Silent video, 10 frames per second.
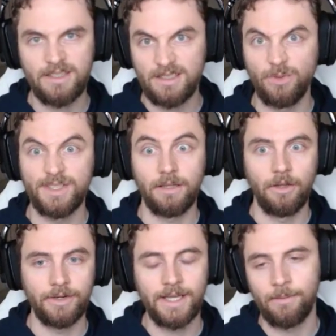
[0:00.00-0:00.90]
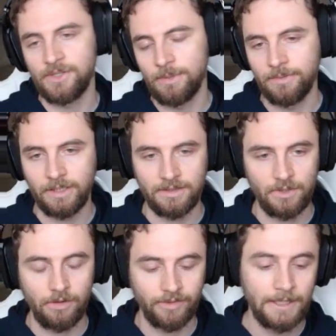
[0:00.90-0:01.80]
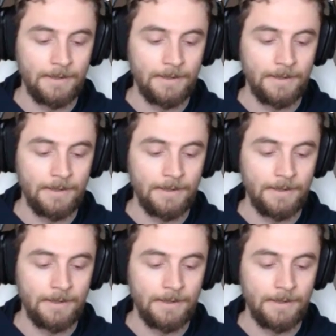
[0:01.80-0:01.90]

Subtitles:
It still does a lot of damage, maybe kills it off.